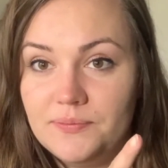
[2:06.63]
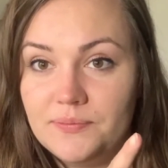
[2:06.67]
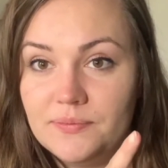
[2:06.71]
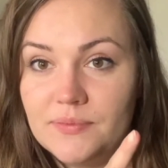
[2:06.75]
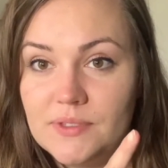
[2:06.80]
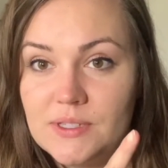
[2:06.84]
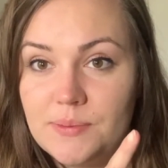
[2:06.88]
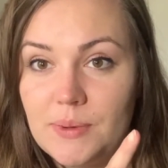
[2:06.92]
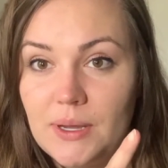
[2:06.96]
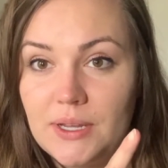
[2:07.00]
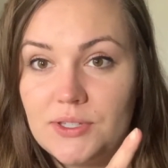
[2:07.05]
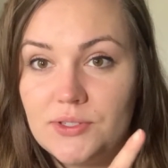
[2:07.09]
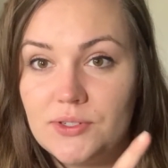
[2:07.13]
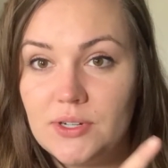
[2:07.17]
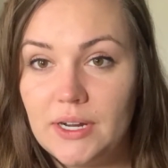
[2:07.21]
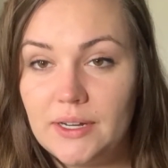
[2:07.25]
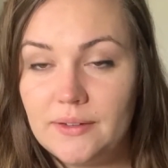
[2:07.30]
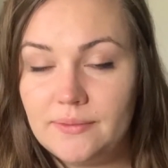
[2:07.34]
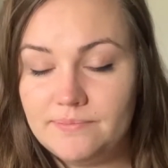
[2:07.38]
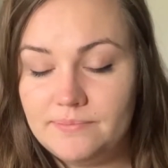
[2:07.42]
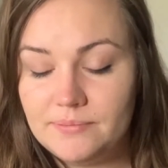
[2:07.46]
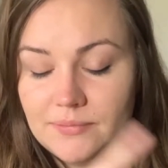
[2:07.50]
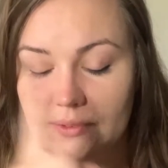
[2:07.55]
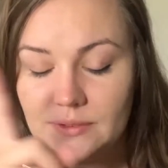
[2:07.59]
spice rack.
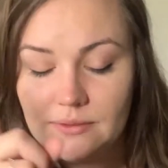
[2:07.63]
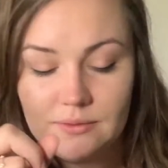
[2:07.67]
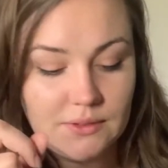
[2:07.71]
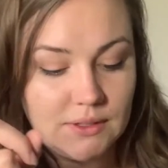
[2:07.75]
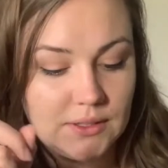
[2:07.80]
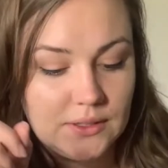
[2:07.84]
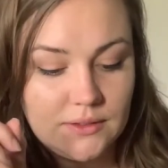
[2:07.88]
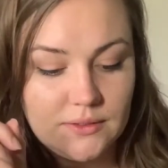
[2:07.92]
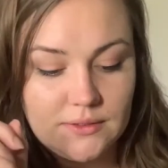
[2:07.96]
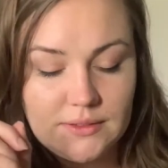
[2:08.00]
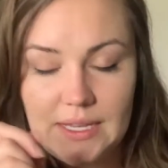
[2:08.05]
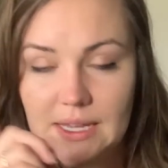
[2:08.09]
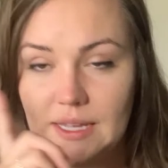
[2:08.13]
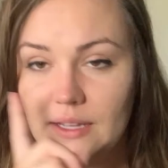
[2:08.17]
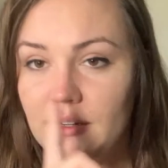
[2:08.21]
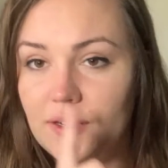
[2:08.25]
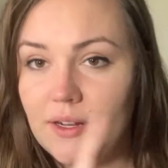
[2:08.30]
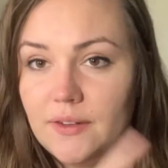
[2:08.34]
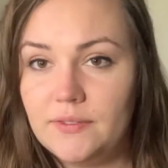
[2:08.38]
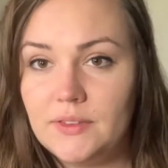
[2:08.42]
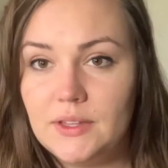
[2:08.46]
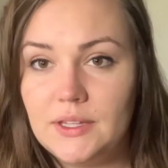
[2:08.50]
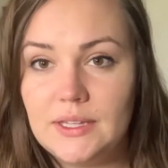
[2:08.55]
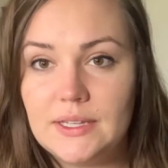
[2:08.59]
Take it
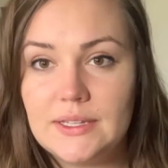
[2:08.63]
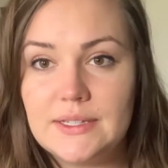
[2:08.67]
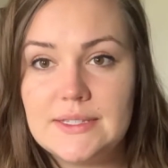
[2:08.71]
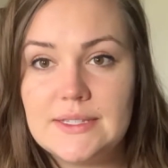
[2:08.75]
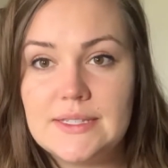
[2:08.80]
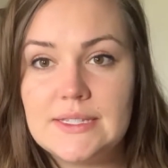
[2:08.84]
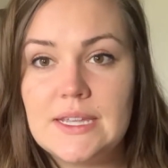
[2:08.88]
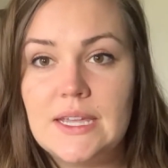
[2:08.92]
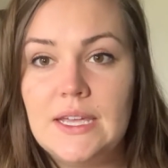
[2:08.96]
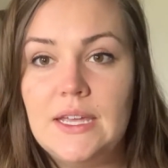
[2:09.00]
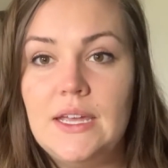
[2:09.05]
off the list.